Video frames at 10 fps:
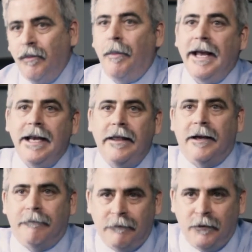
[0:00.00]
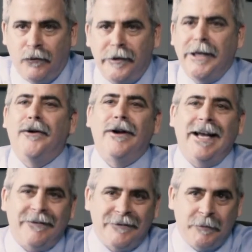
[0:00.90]
who pay them when they don't
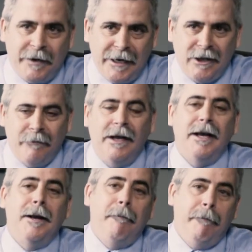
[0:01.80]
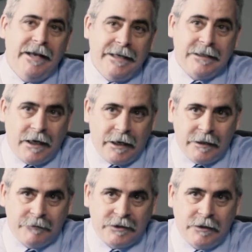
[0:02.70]
have to pay them many
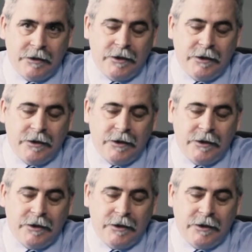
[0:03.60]
times.